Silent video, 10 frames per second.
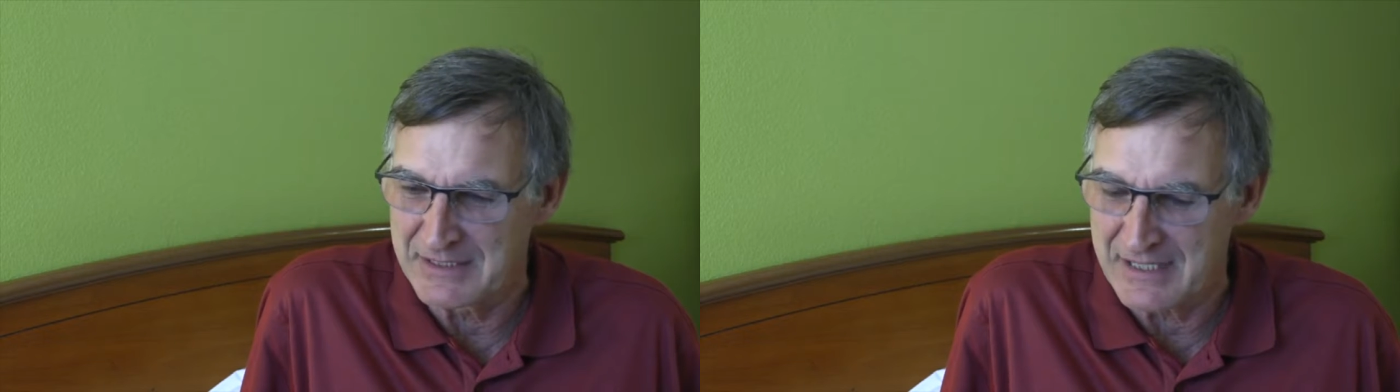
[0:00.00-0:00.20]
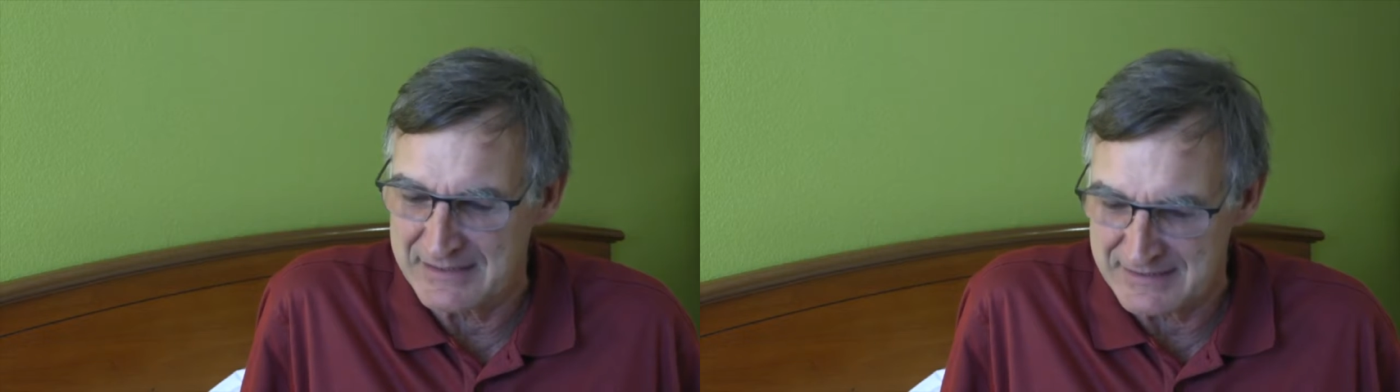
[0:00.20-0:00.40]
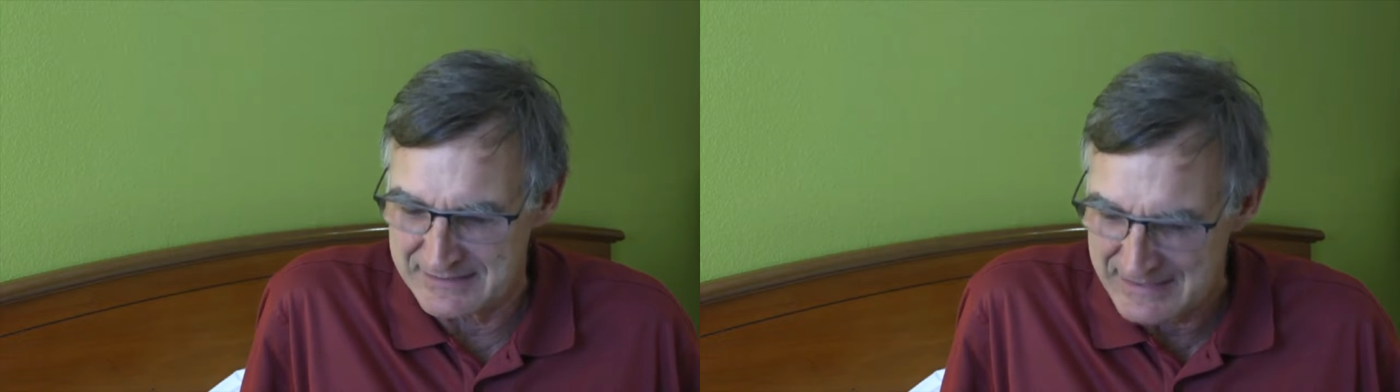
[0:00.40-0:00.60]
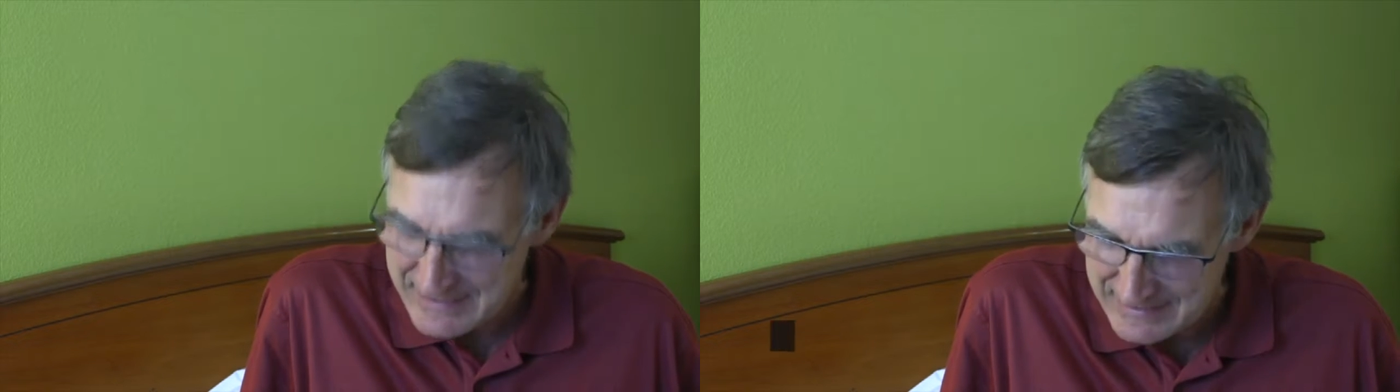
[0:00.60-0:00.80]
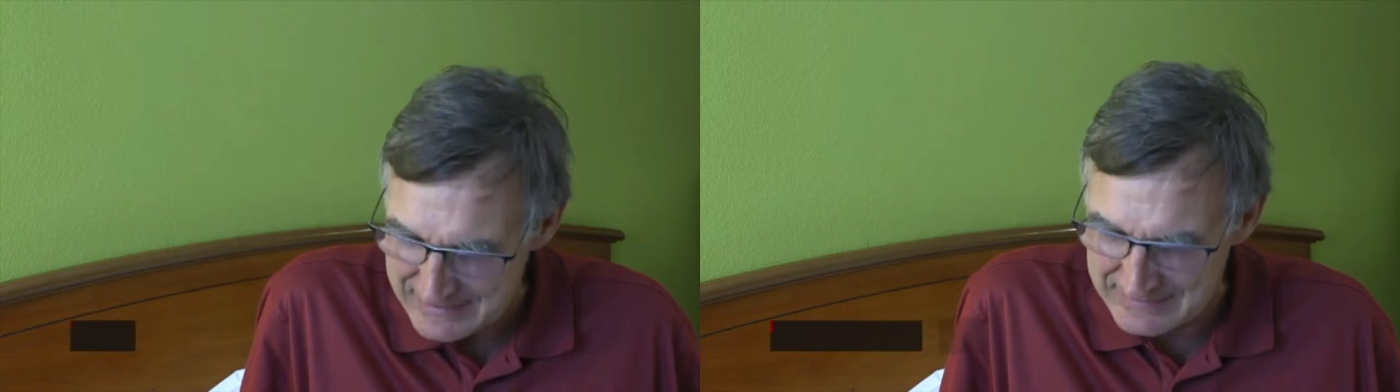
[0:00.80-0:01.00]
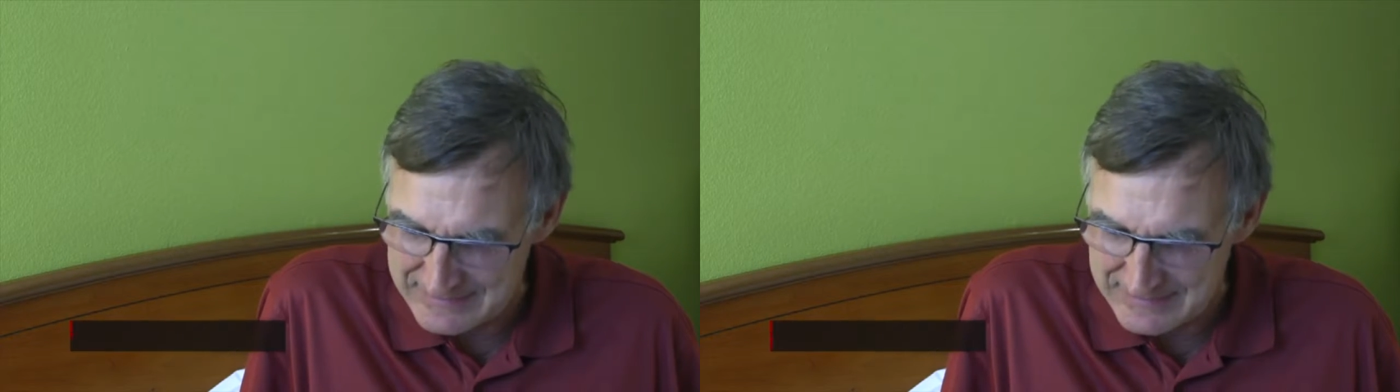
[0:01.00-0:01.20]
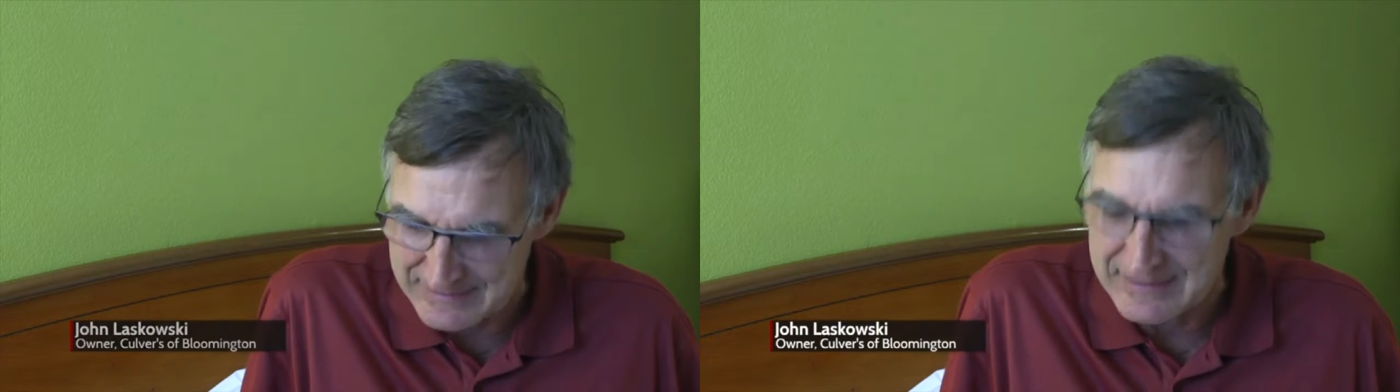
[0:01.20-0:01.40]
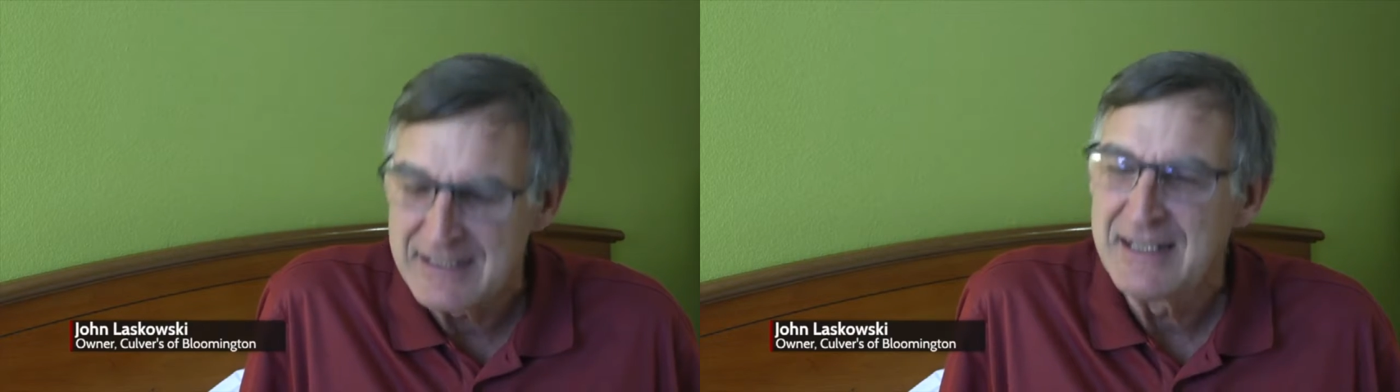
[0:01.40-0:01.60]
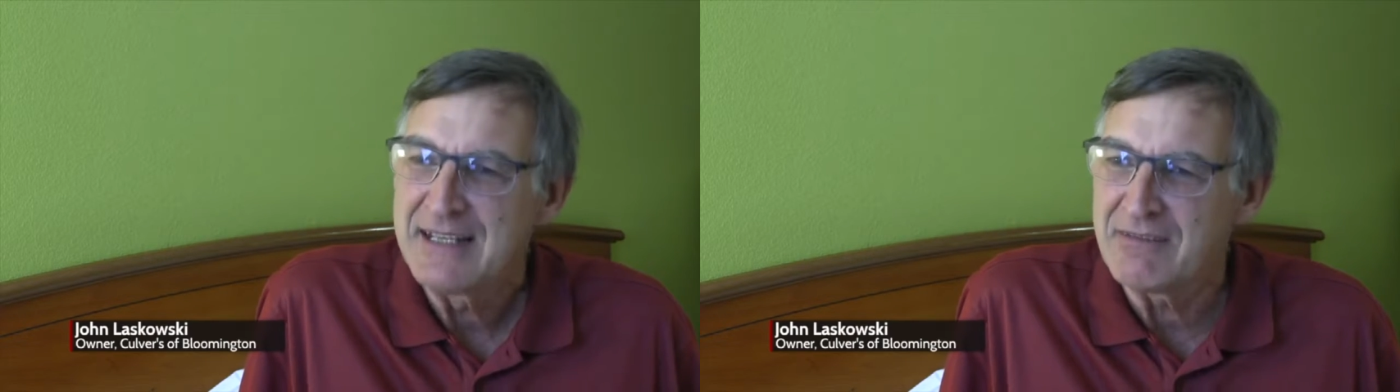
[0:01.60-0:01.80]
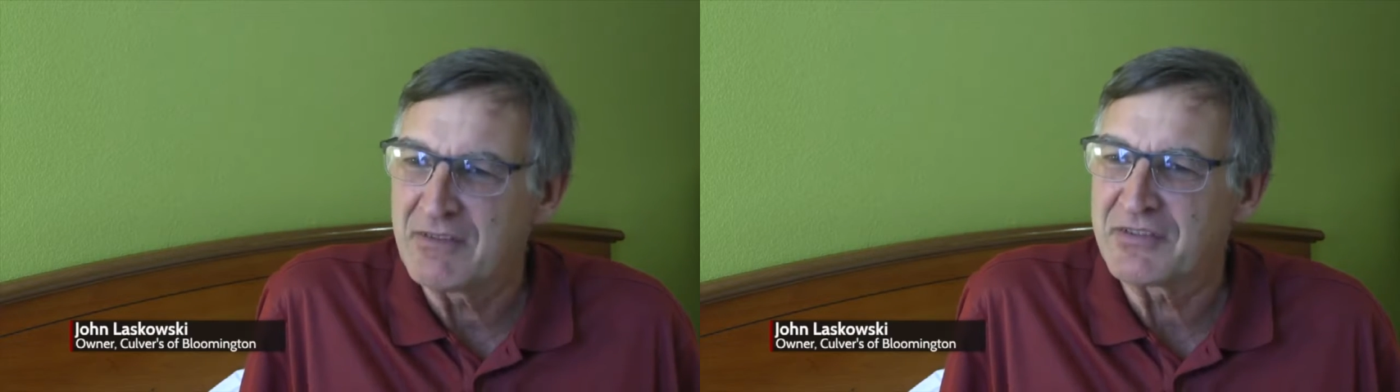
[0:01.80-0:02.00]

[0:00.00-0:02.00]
The guy says, Hey, he said, Have you